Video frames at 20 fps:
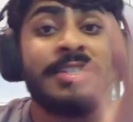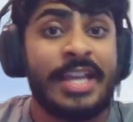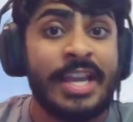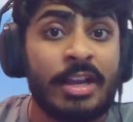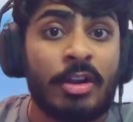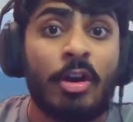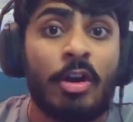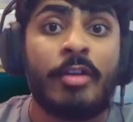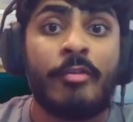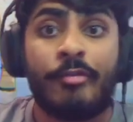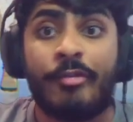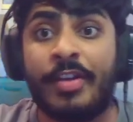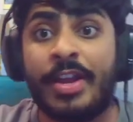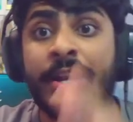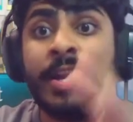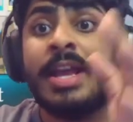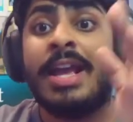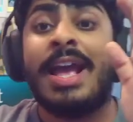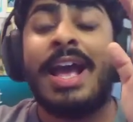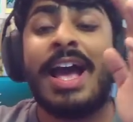take on
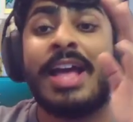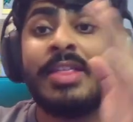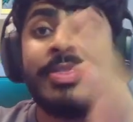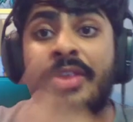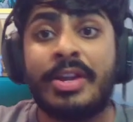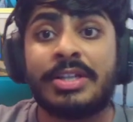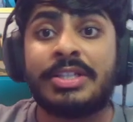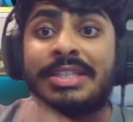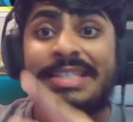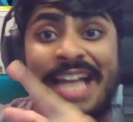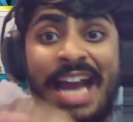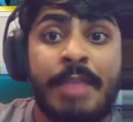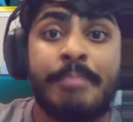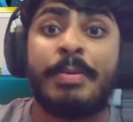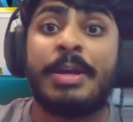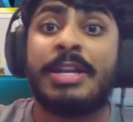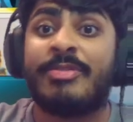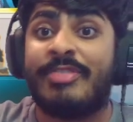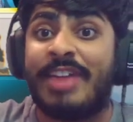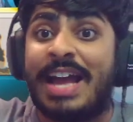Finn and there's
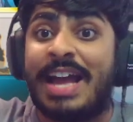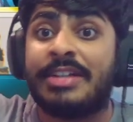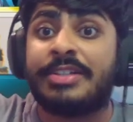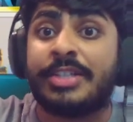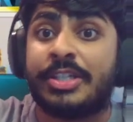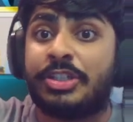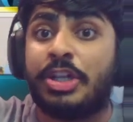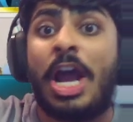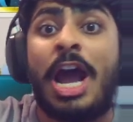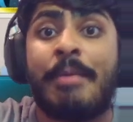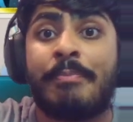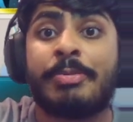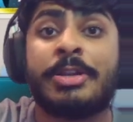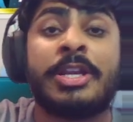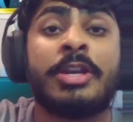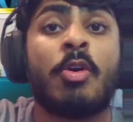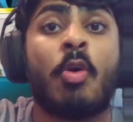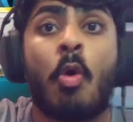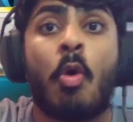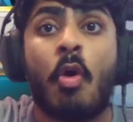type advantage
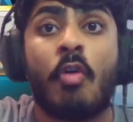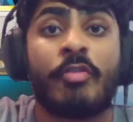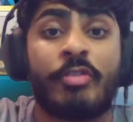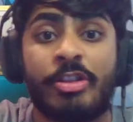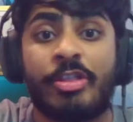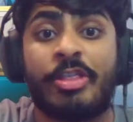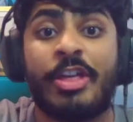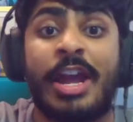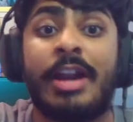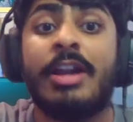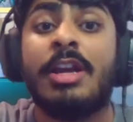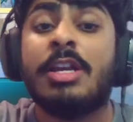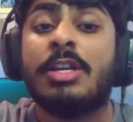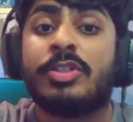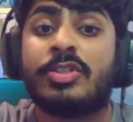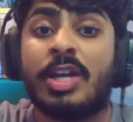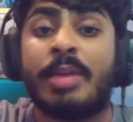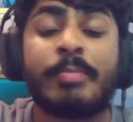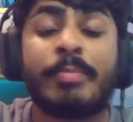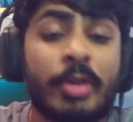happening over there.
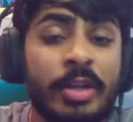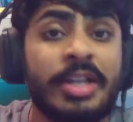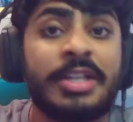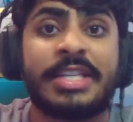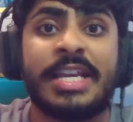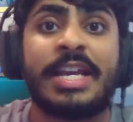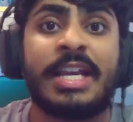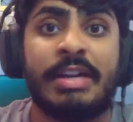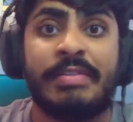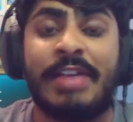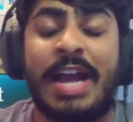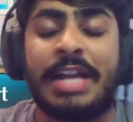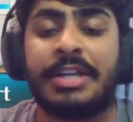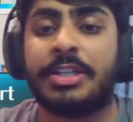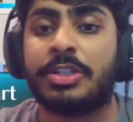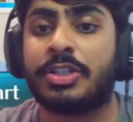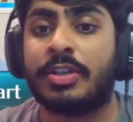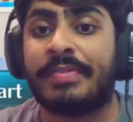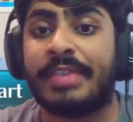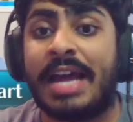So I'm going to take
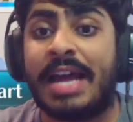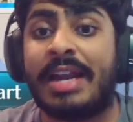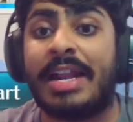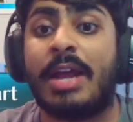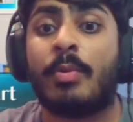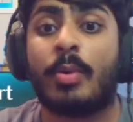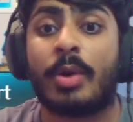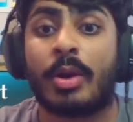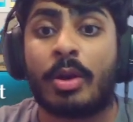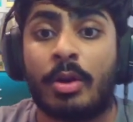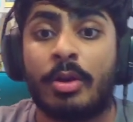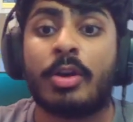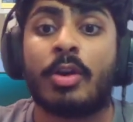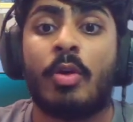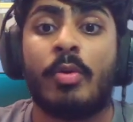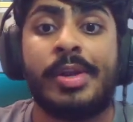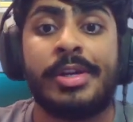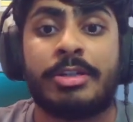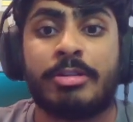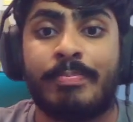advantage of that and we're going to
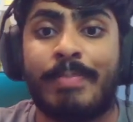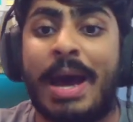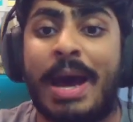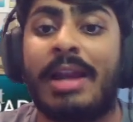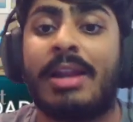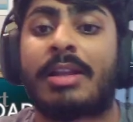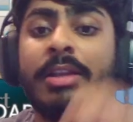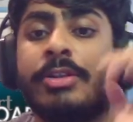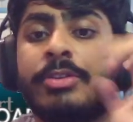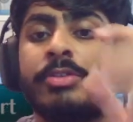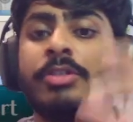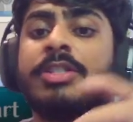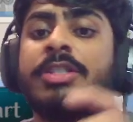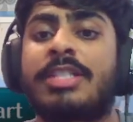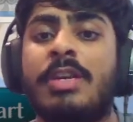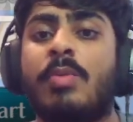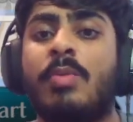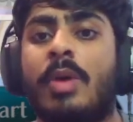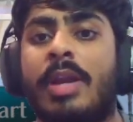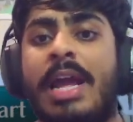go into battle and you'll
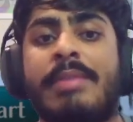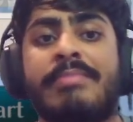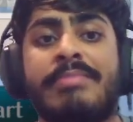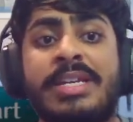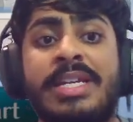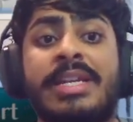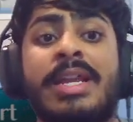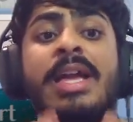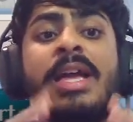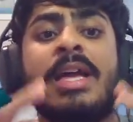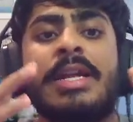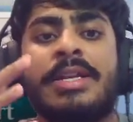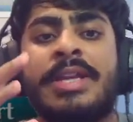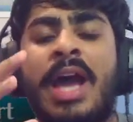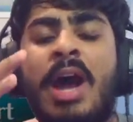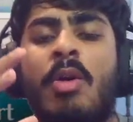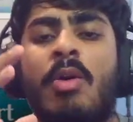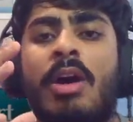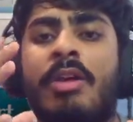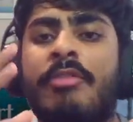see what I mean. Now,